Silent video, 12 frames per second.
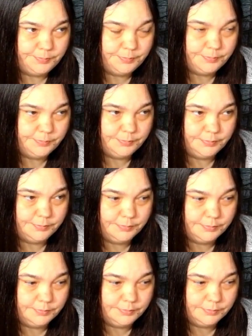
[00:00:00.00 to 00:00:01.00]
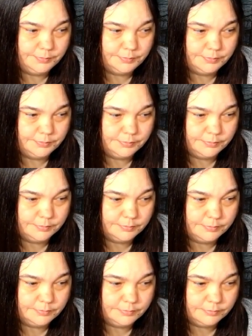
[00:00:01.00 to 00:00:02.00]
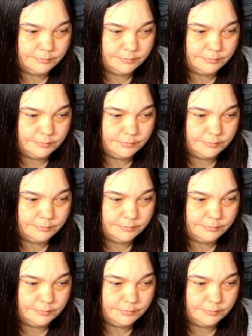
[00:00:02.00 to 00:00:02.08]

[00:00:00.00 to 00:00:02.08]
(silence)